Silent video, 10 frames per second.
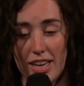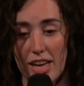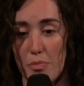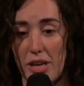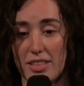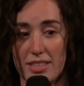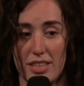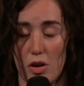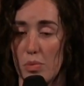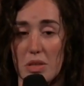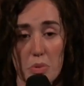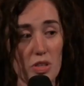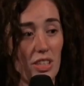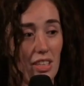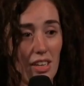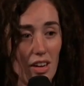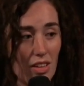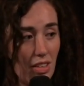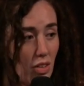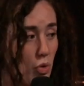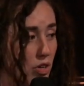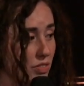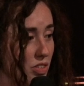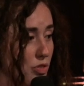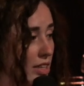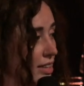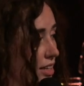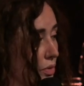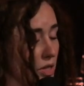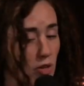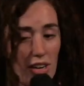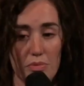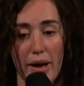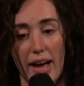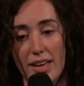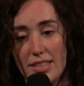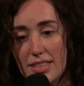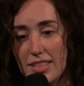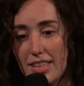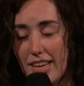It means the homeless person on the corner of the street that we drive past.